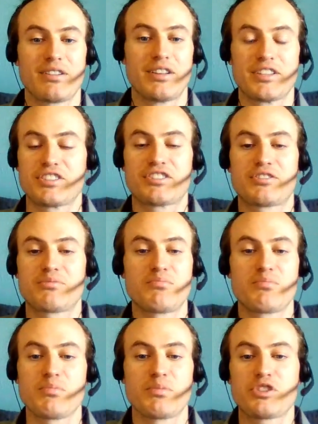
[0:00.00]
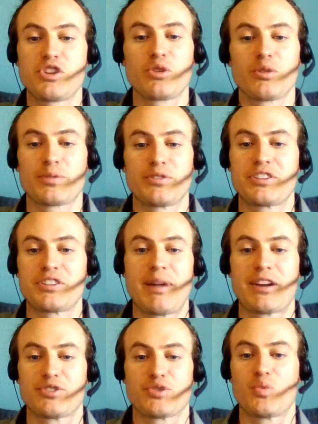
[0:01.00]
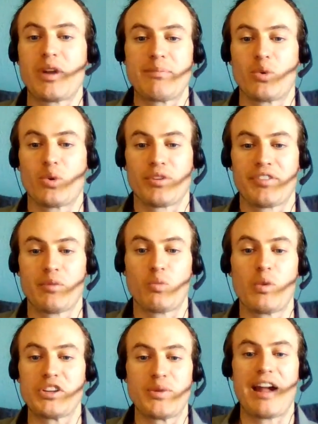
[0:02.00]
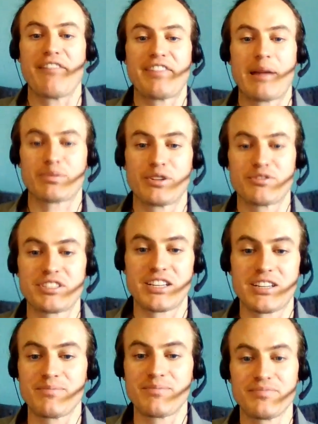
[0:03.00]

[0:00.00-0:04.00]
it's total protein matters way more than when you have that protein.